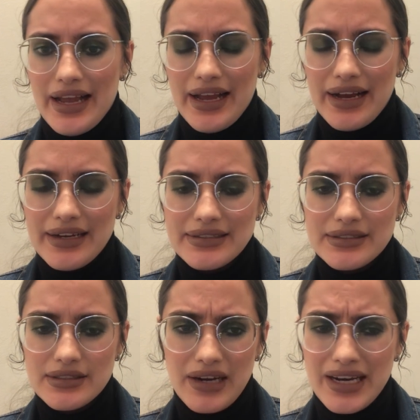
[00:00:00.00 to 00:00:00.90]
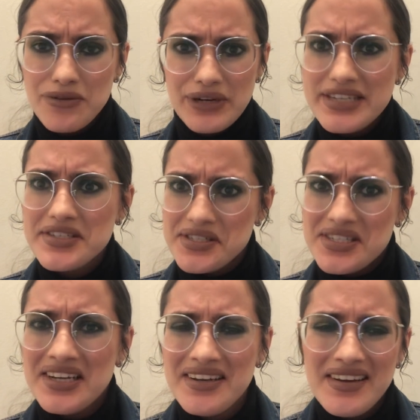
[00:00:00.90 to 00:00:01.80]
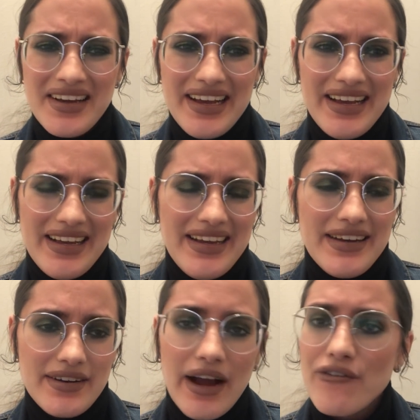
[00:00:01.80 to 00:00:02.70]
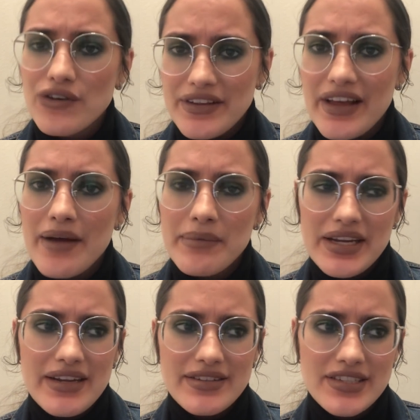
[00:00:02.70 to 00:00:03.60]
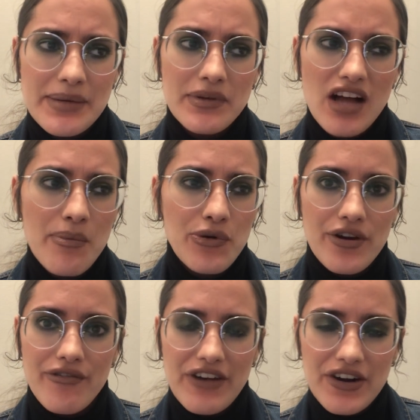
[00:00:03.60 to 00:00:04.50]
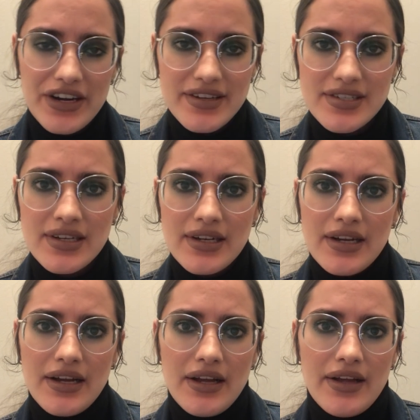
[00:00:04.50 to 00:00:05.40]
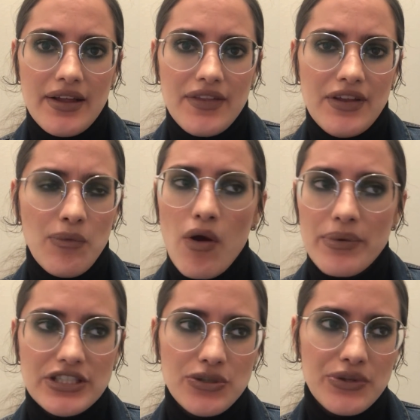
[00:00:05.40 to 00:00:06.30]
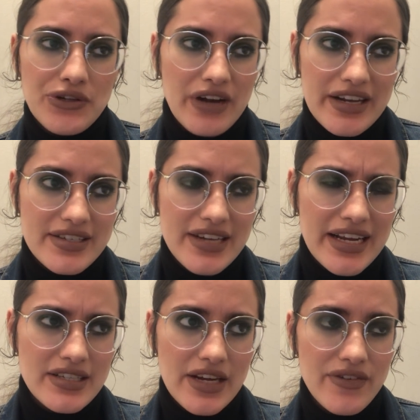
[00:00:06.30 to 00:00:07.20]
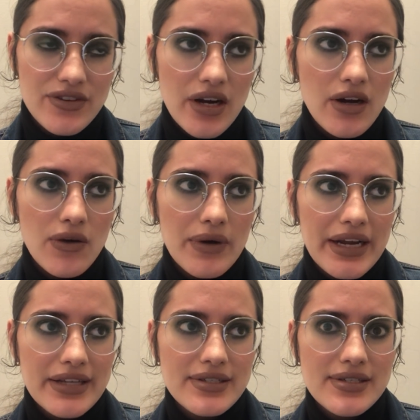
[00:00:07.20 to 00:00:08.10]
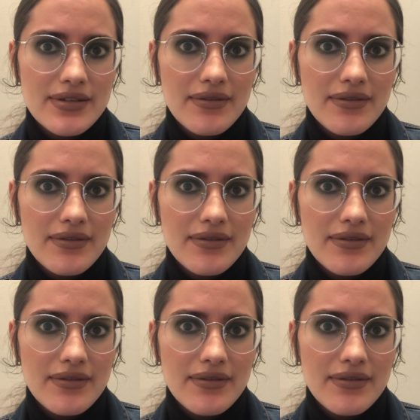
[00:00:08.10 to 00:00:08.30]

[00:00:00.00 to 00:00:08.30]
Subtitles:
and kind of racist in covering that, making it seem a lot more nefarious than what we do in the United States, even though it's